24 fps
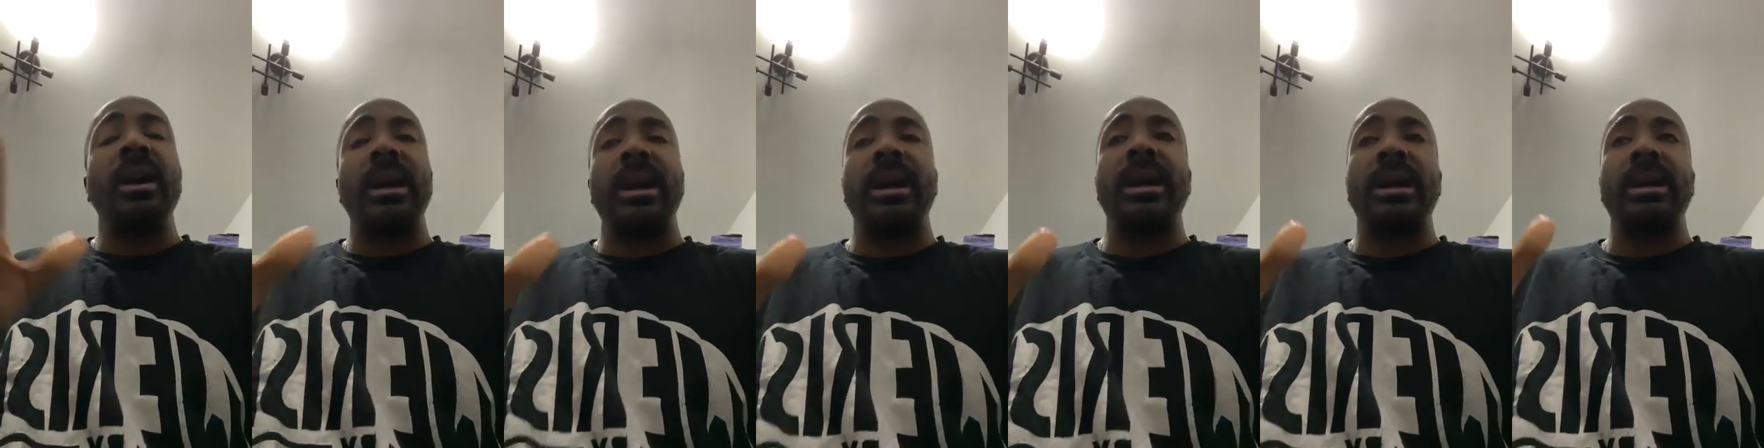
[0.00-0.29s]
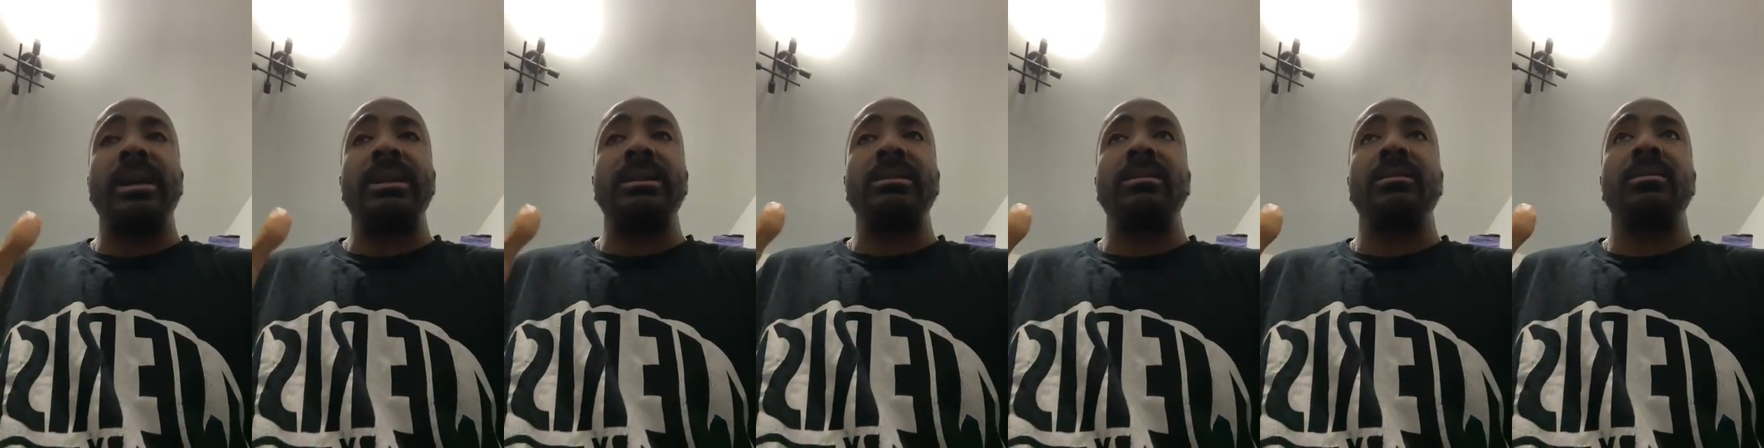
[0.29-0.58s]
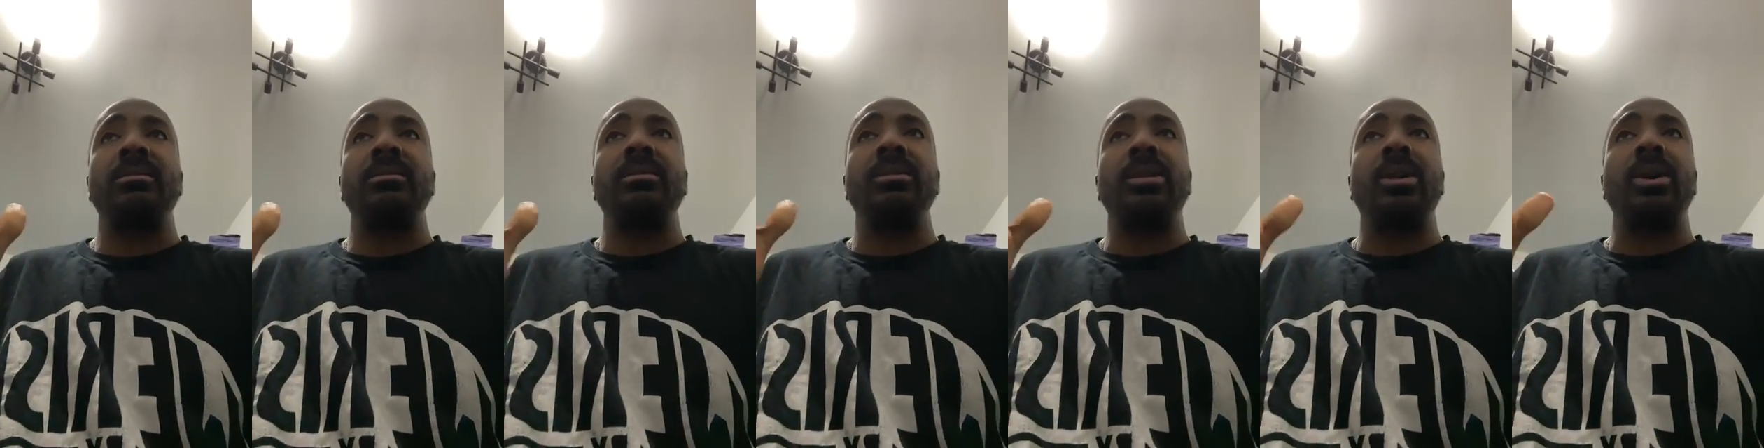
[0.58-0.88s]
And,
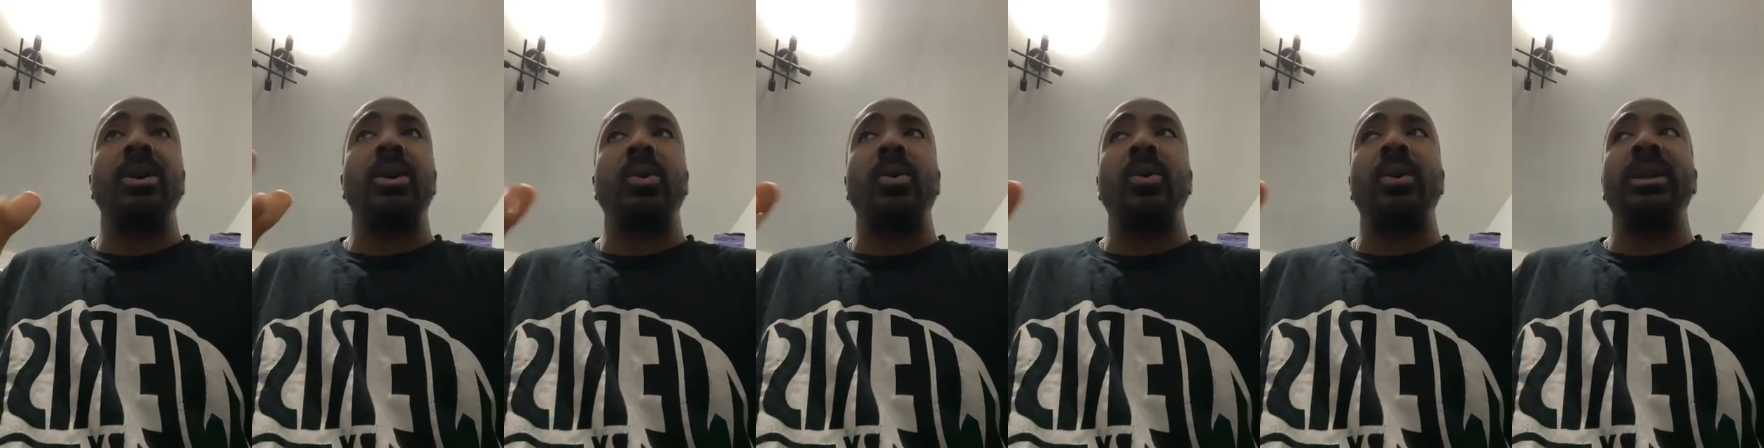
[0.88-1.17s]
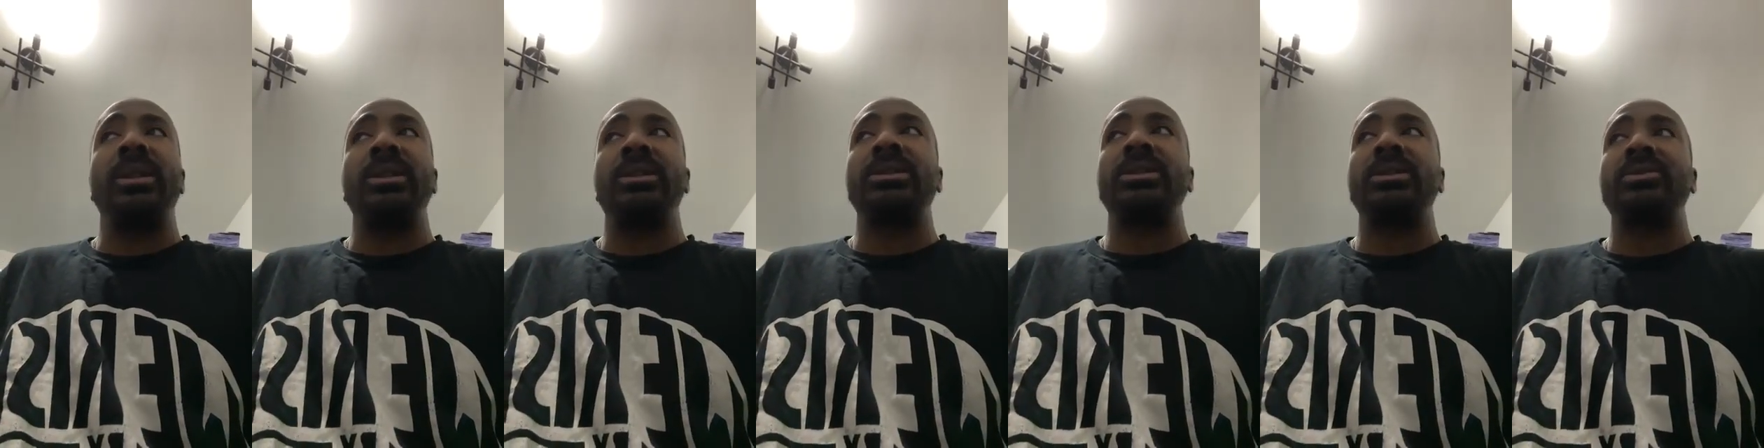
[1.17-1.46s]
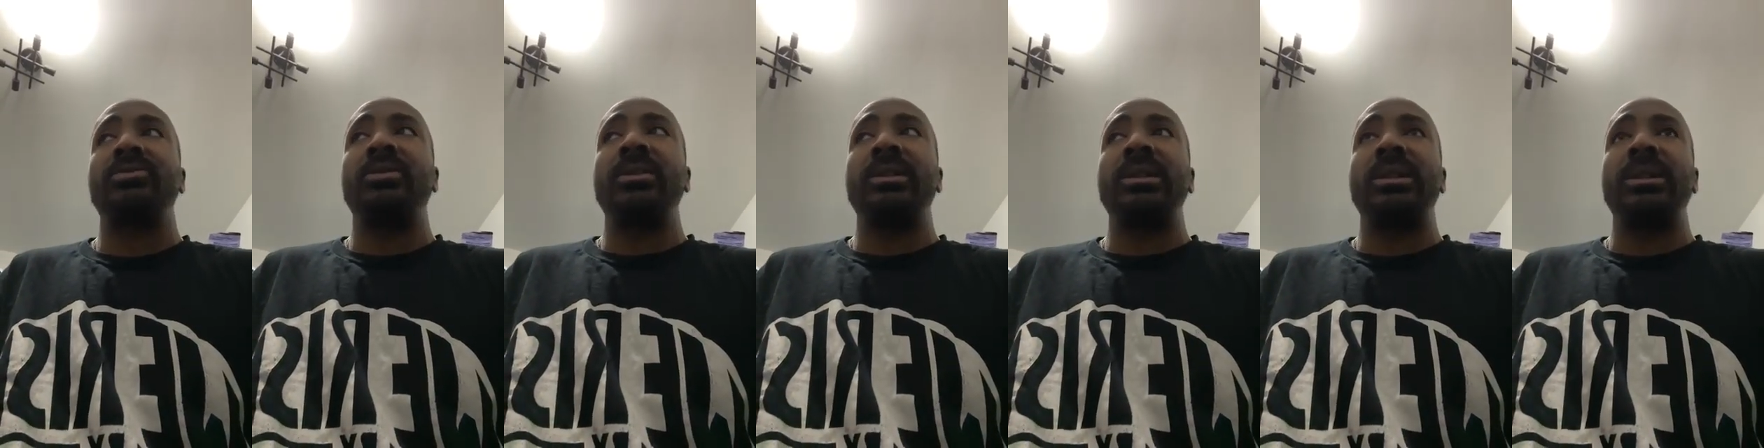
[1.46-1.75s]

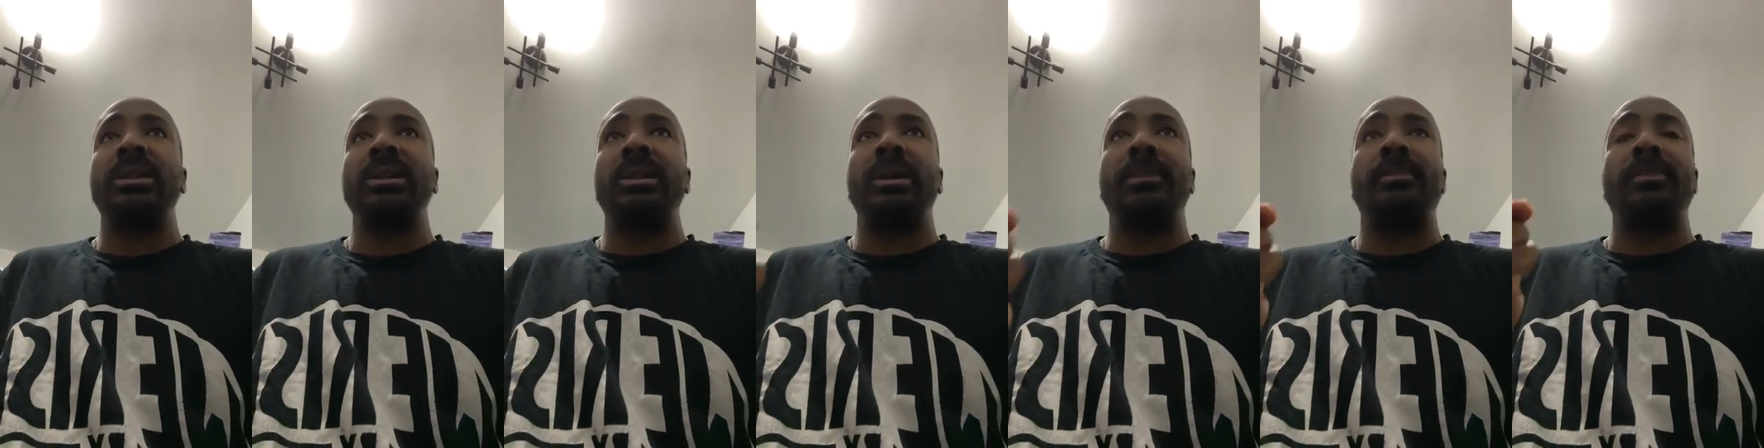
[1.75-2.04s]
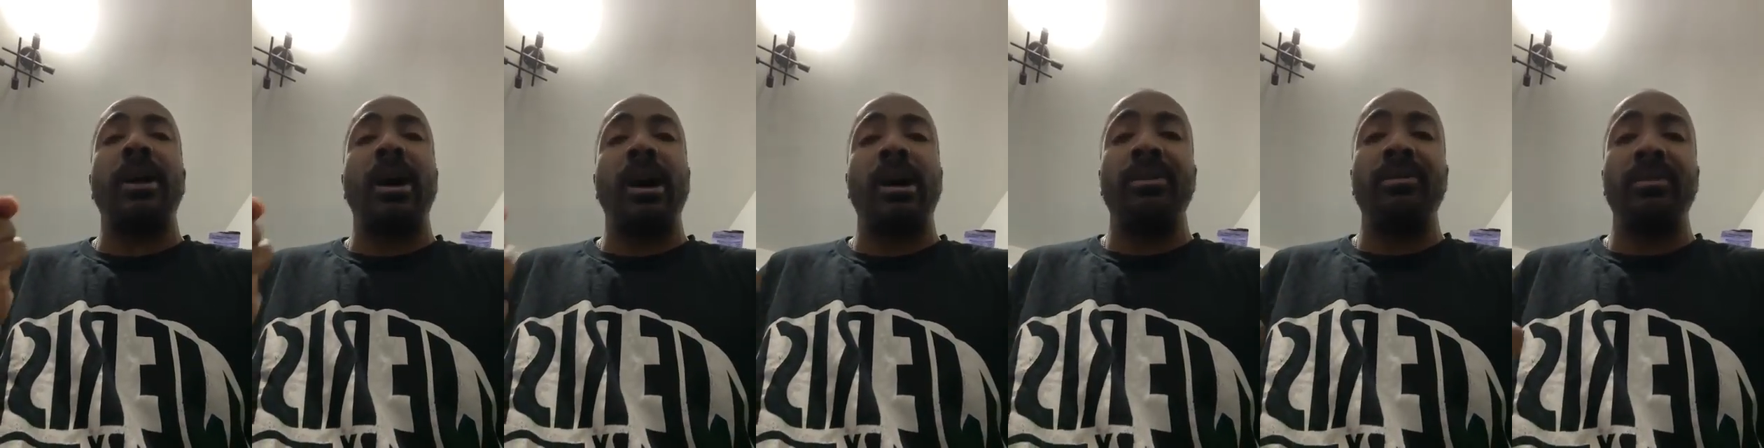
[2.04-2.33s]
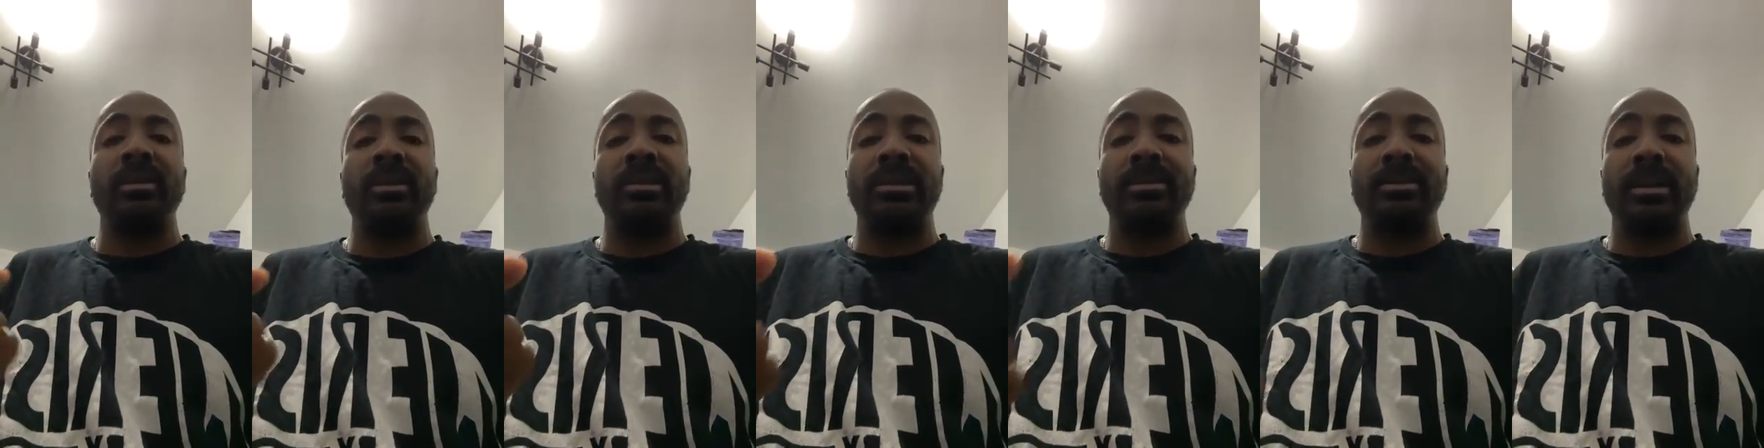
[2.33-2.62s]
it's really
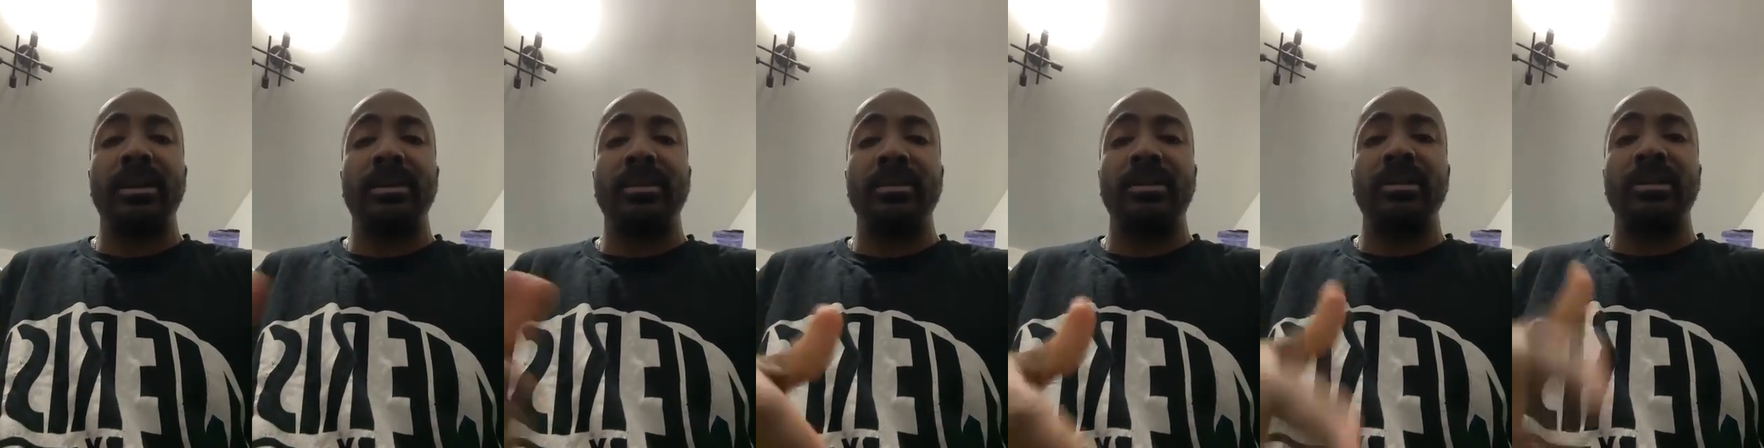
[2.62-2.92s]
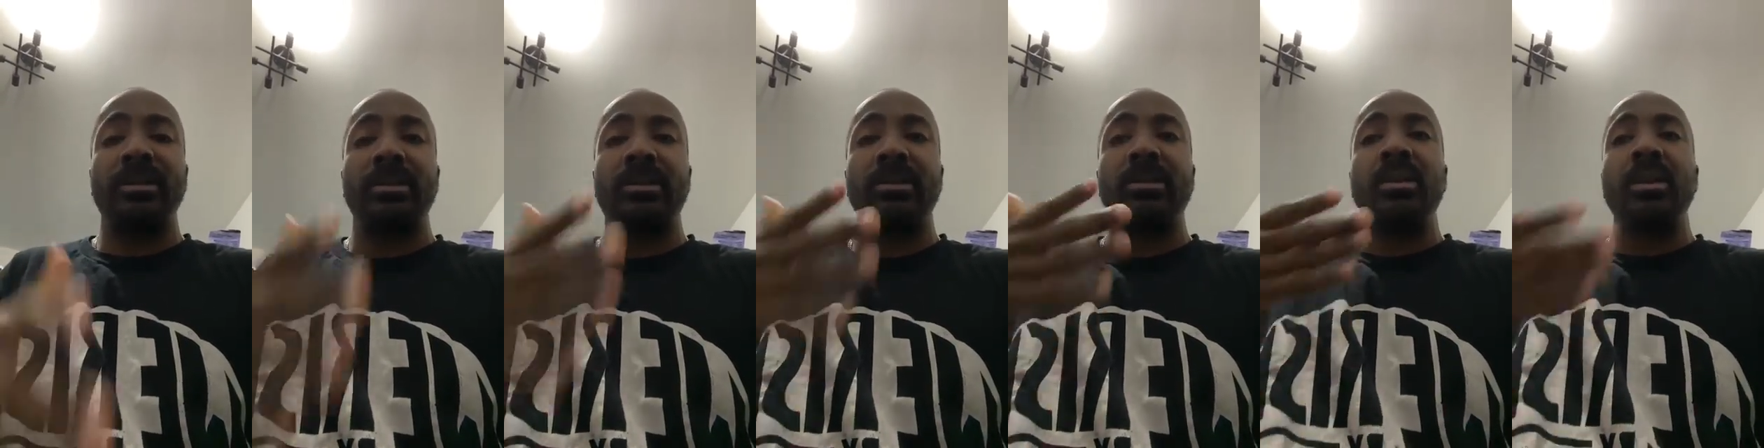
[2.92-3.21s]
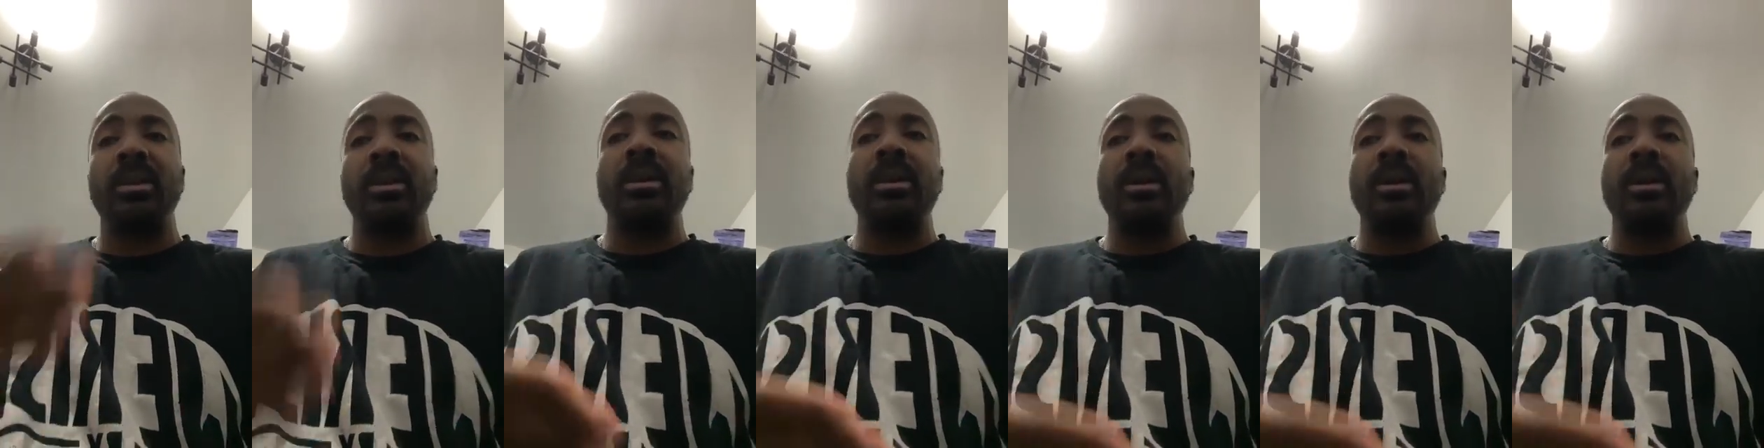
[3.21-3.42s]
empowering to be able to